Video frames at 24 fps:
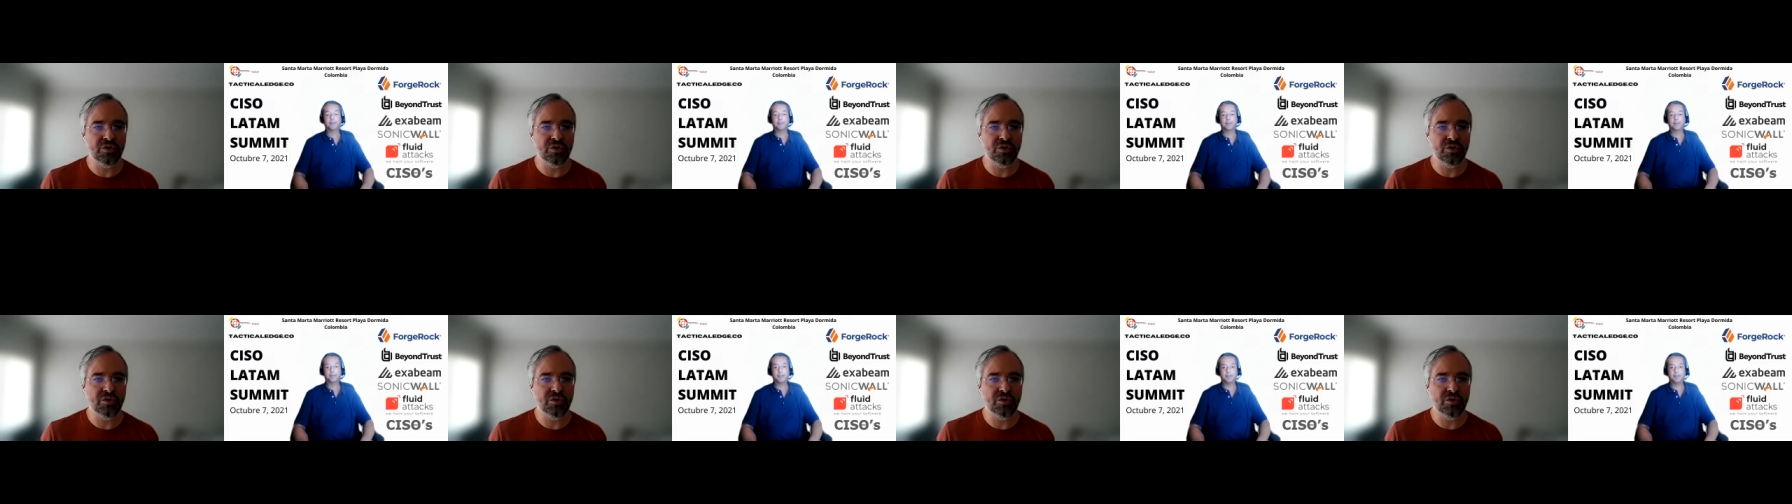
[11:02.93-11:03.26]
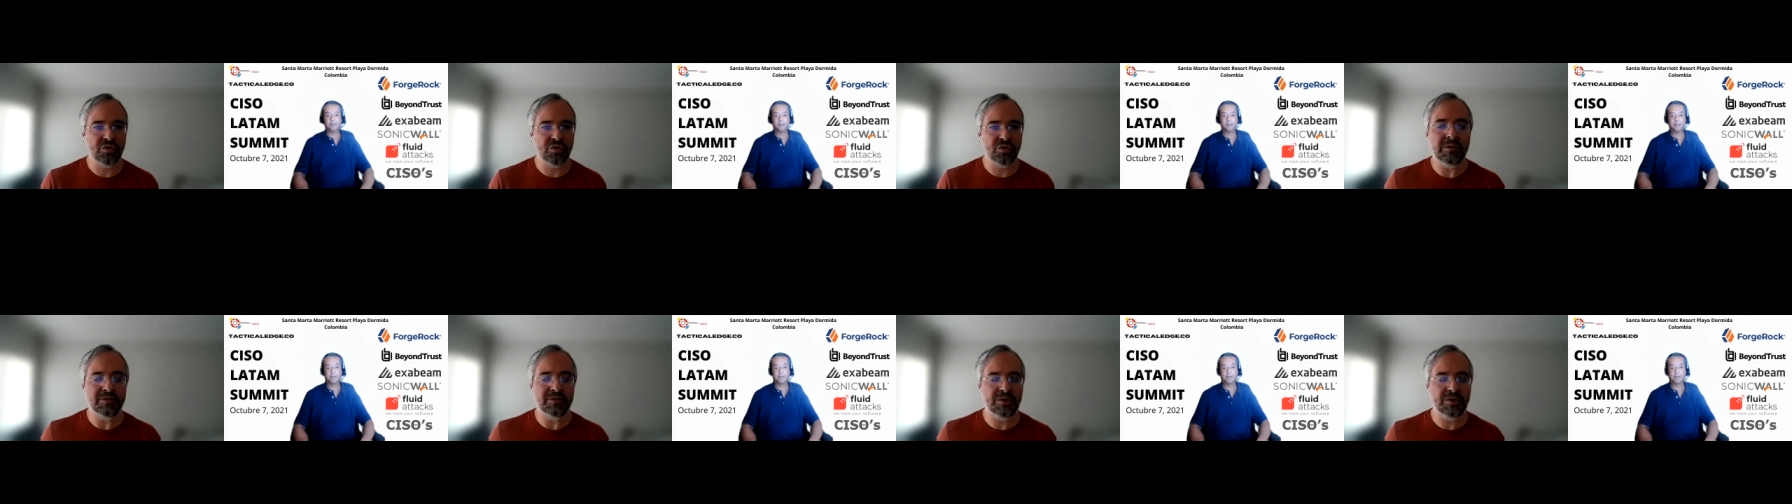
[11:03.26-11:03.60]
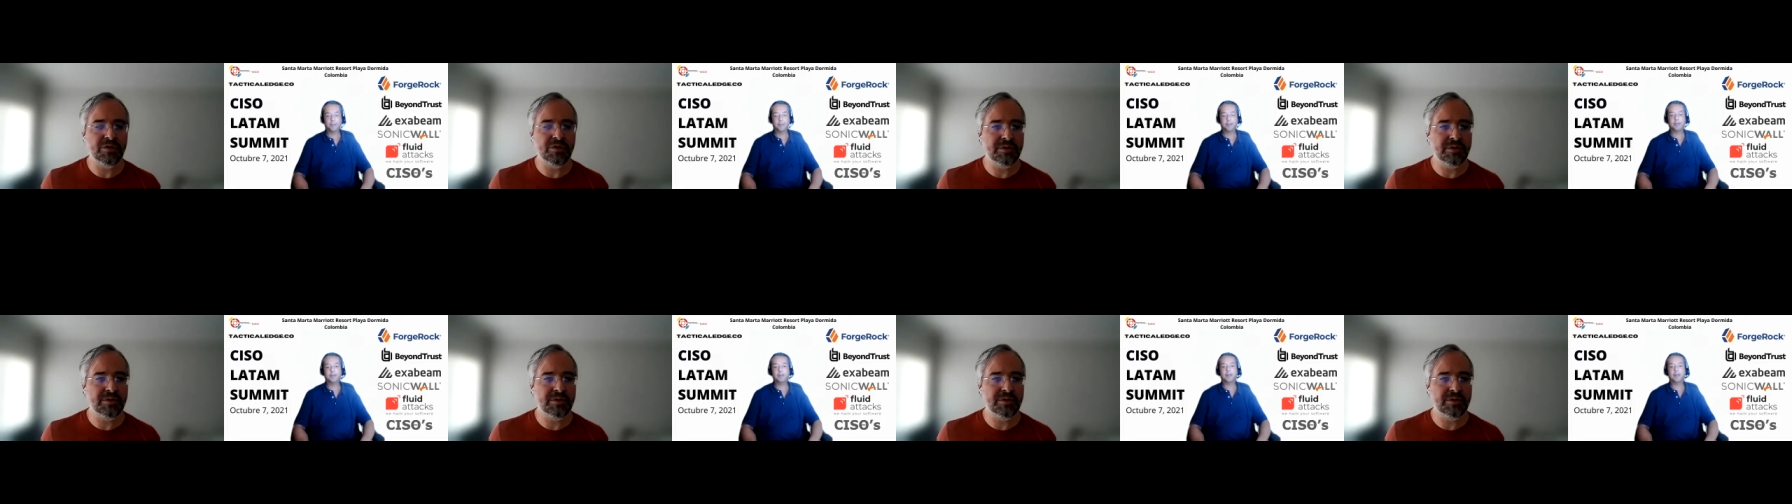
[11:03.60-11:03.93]
down to
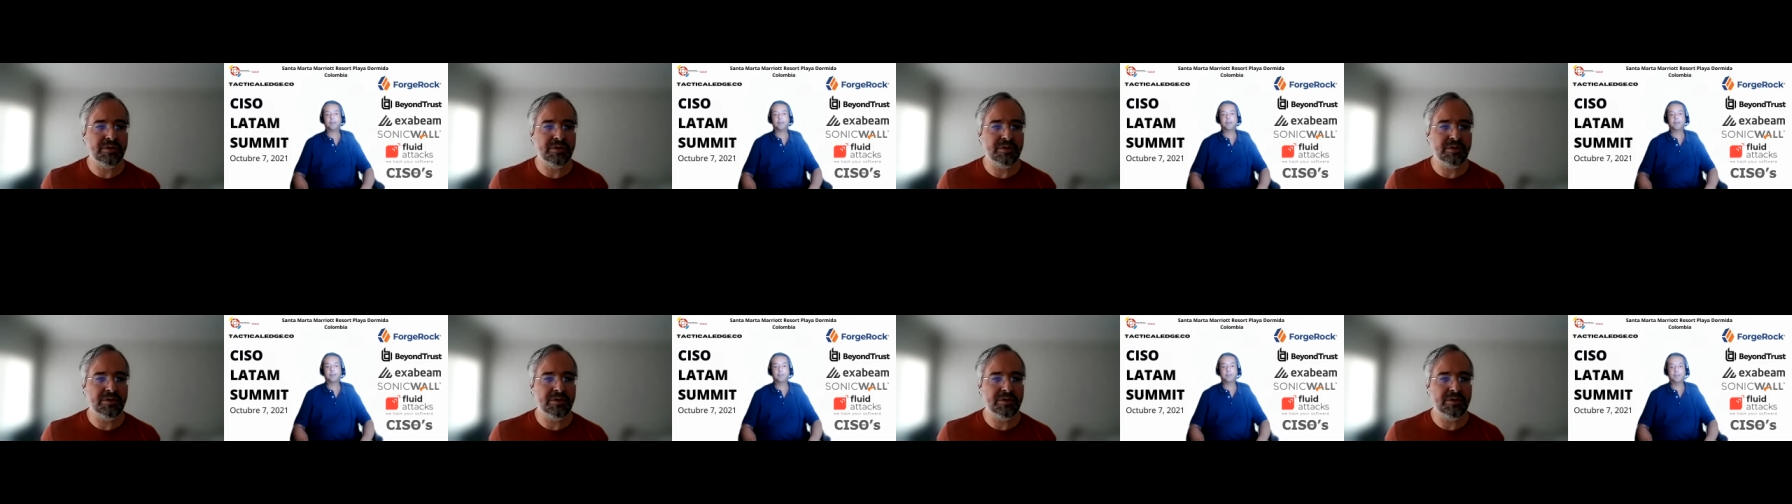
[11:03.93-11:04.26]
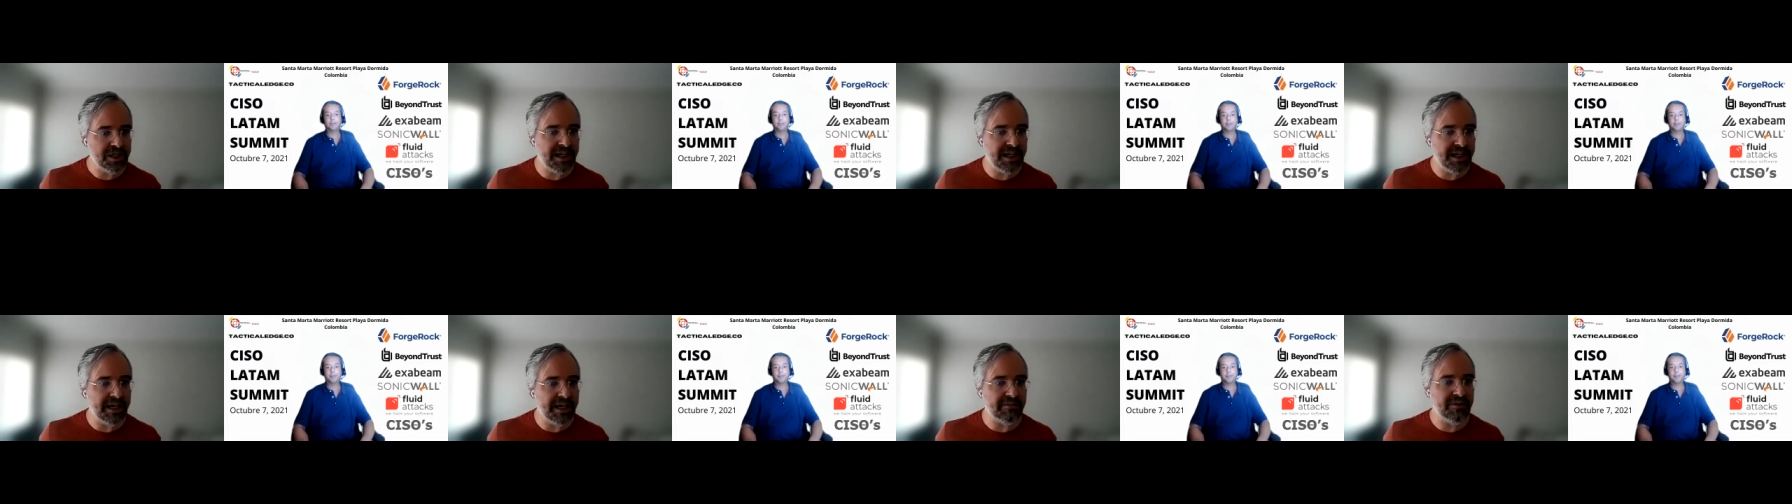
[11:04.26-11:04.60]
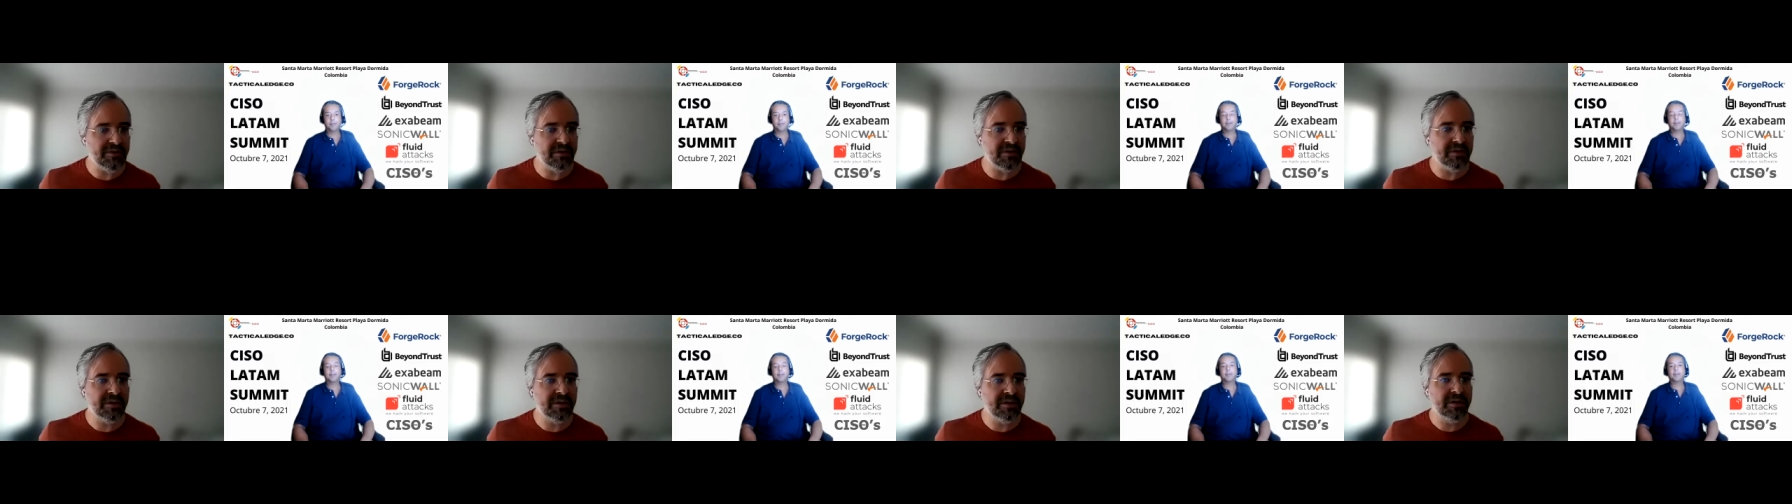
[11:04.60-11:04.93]
the technology
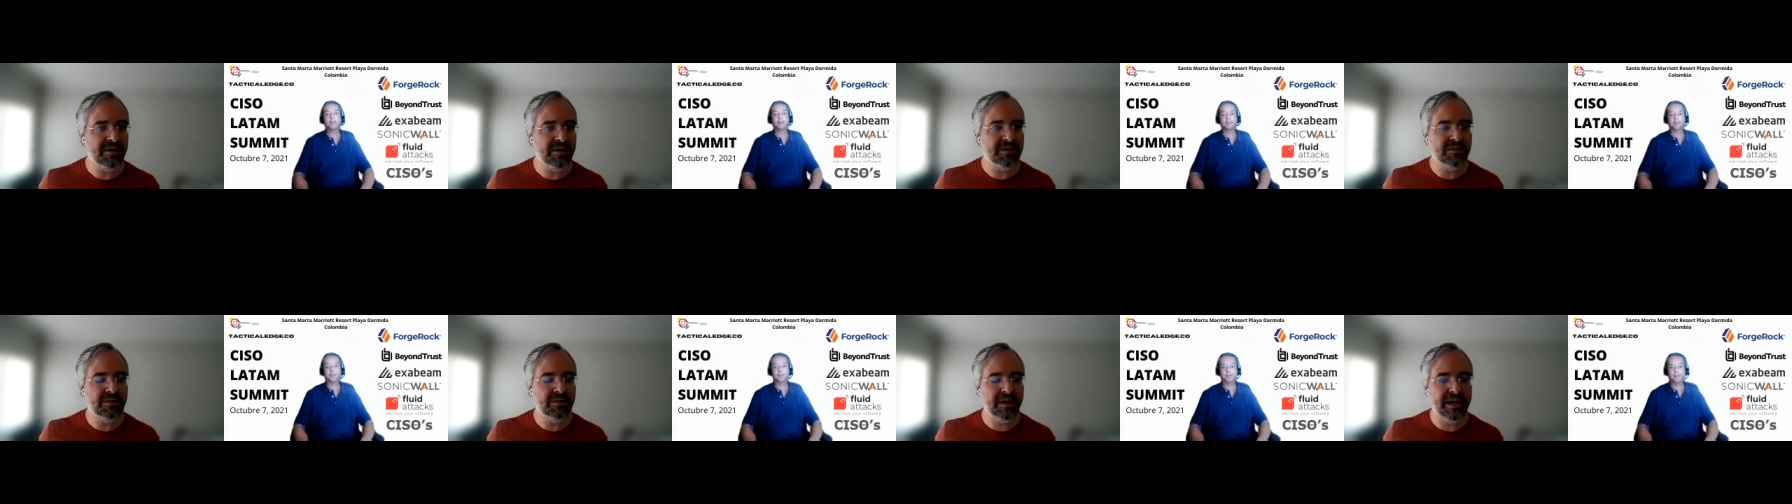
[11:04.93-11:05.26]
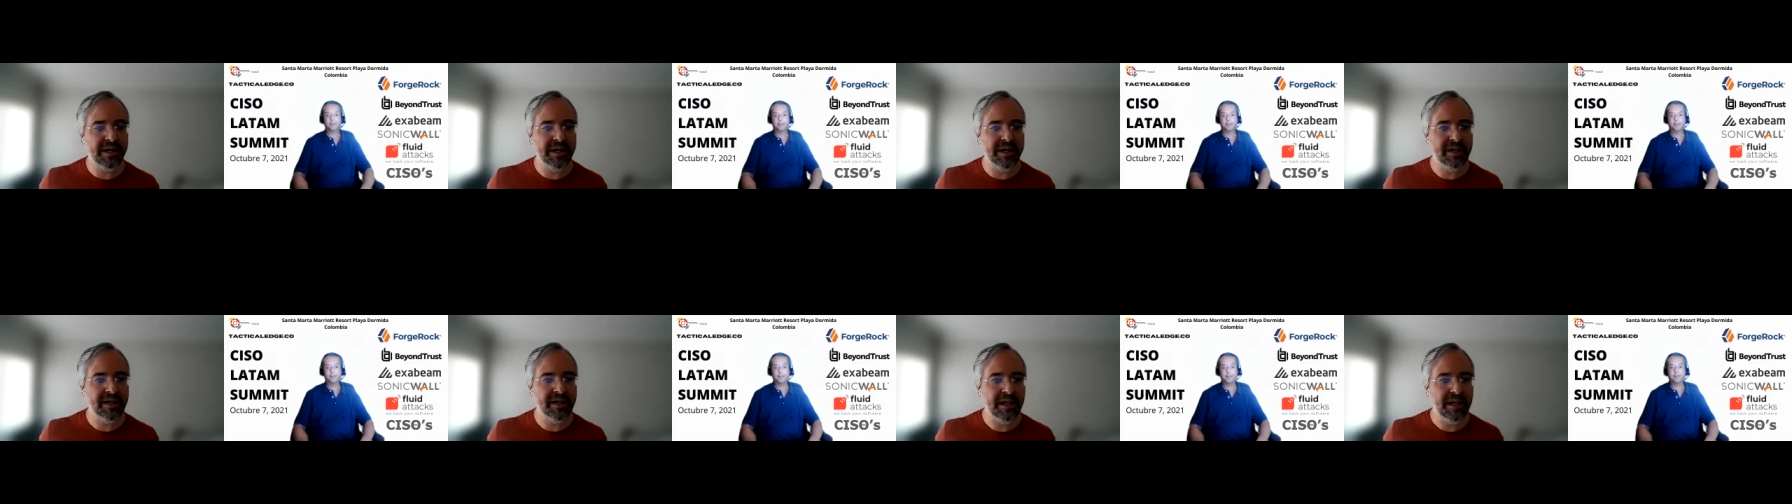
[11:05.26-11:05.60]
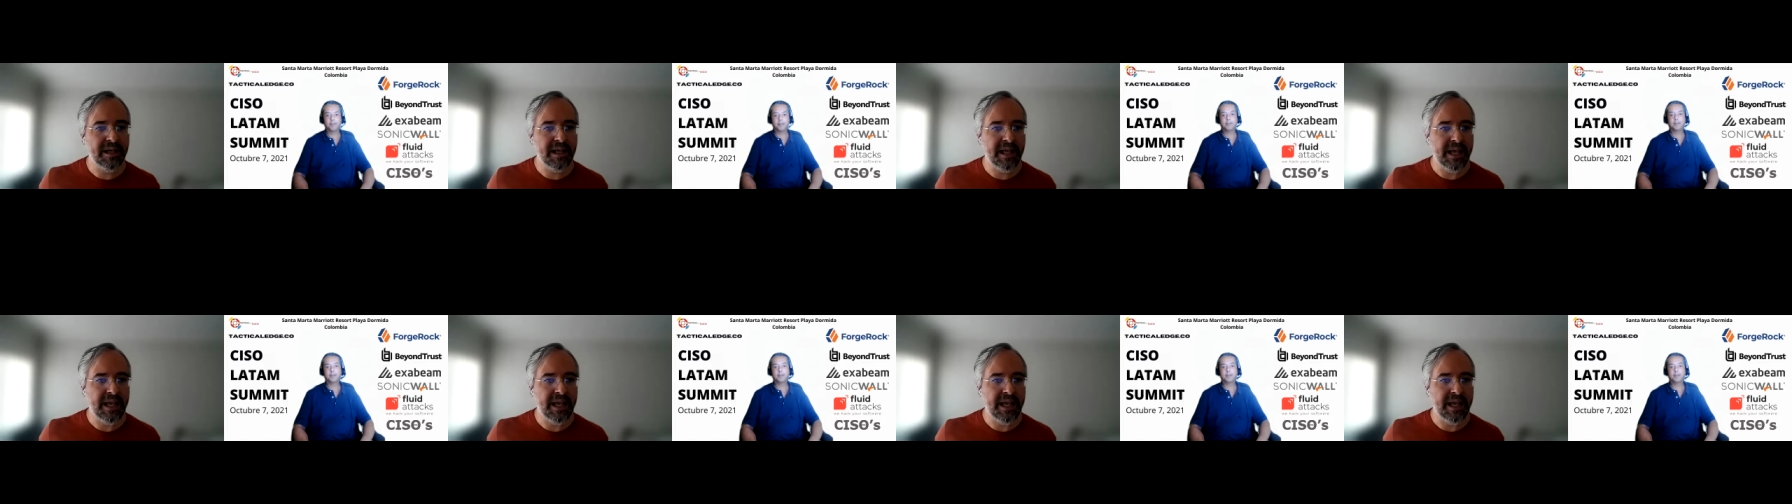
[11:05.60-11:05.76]
level, right?